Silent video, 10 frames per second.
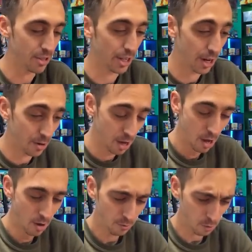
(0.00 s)
the code
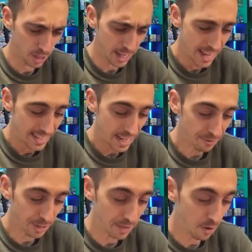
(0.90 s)
for you.
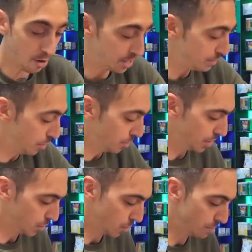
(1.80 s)
Definitely have already pulled
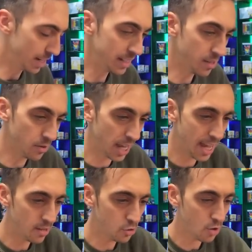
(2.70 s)
this one, but it's
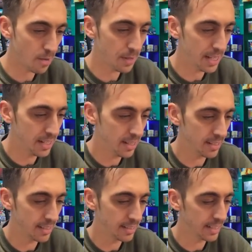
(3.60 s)
okay. I'll drop it into the
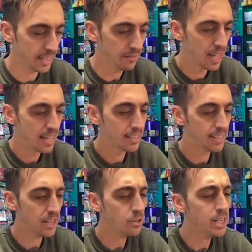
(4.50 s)
sleeve.
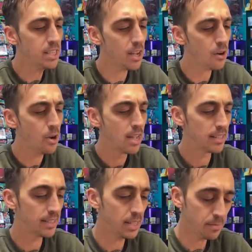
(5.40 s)
Centering, though,
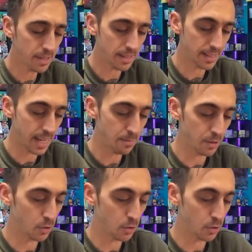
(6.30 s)
seems the same as